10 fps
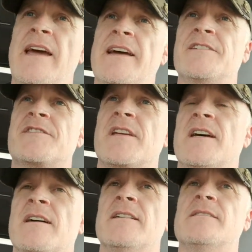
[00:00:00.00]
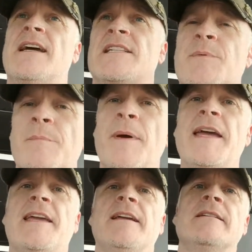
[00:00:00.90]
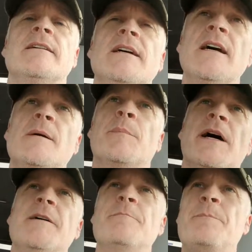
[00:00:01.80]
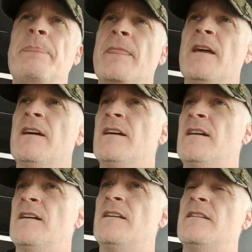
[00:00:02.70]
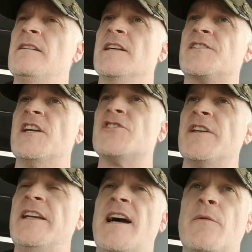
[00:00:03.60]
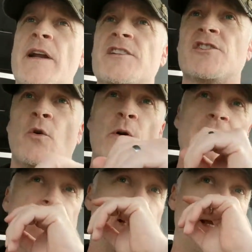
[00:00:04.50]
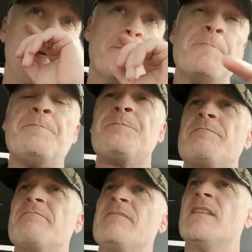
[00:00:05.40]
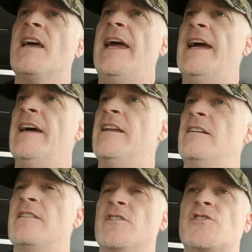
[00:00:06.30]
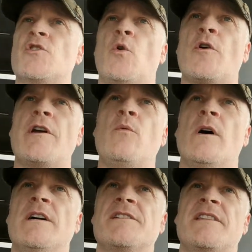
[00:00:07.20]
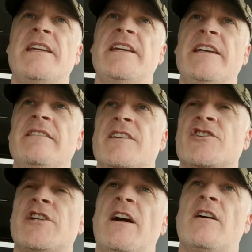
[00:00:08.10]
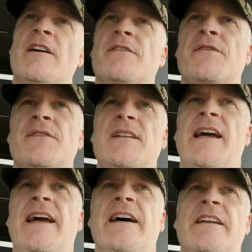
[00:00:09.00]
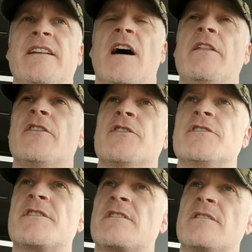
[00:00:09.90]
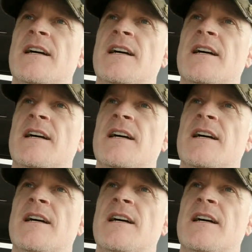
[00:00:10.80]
has been making. But essentially, I read a story today, and the story was the sheriff and others